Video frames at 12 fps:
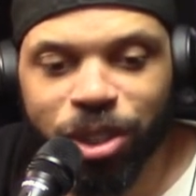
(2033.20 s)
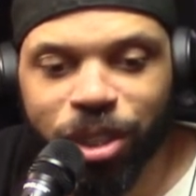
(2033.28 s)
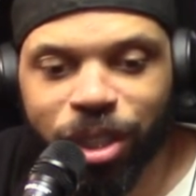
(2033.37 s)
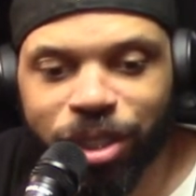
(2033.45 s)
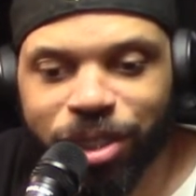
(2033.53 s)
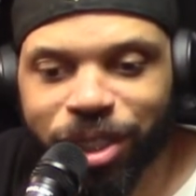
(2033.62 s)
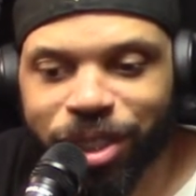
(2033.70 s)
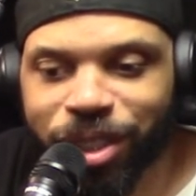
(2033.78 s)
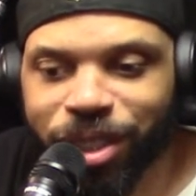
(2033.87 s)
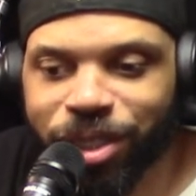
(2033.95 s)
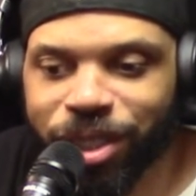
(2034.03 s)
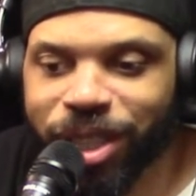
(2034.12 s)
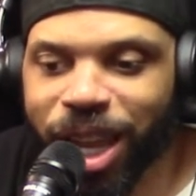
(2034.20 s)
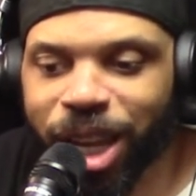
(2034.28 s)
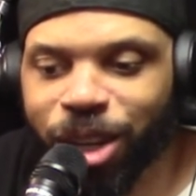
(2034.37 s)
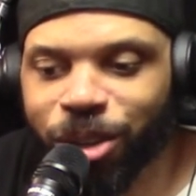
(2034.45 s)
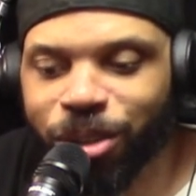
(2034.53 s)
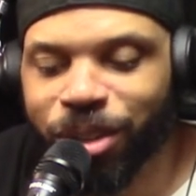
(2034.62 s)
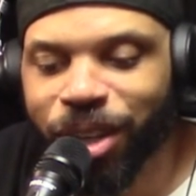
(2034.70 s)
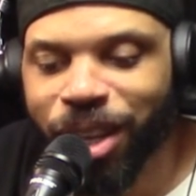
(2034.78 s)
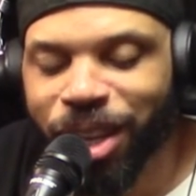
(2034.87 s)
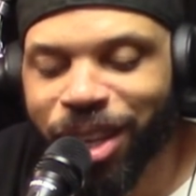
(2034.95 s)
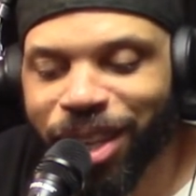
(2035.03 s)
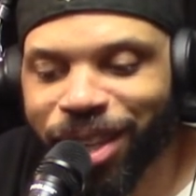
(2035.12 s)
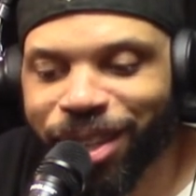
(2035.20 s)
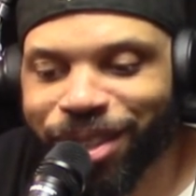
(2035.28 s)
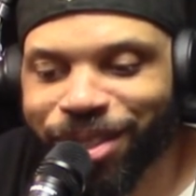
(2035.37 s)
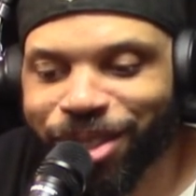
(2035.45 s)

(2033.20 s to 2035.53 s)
uh G, Gaetano is.